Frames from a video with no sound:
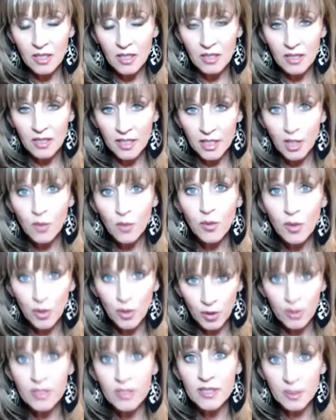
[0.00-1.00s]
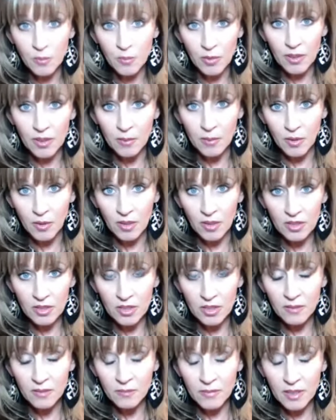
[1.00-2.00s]
like you recruited someone in
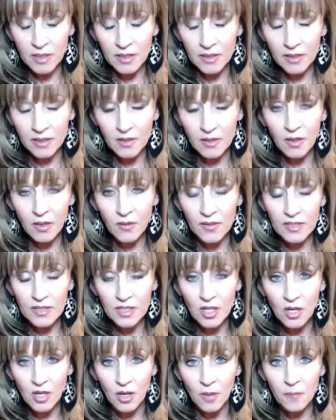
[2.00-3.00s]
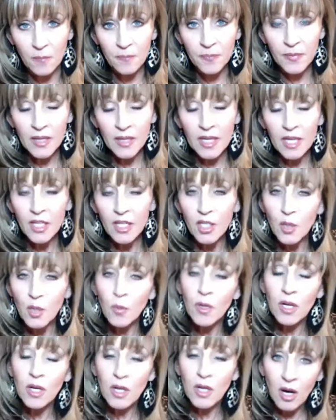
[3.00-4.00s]
March, but they're not on this call, you
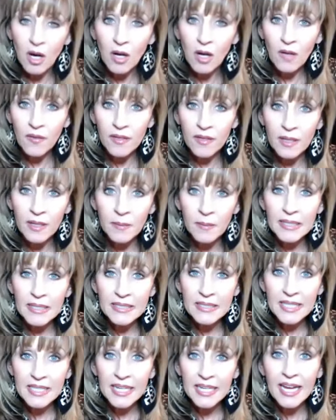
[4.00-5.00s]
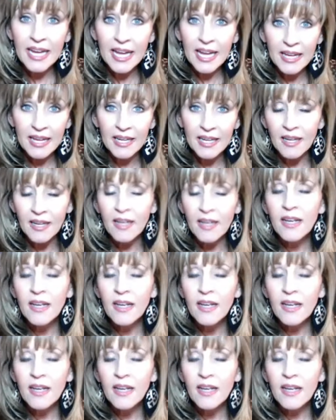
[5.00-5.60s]
want to call them and say, hey,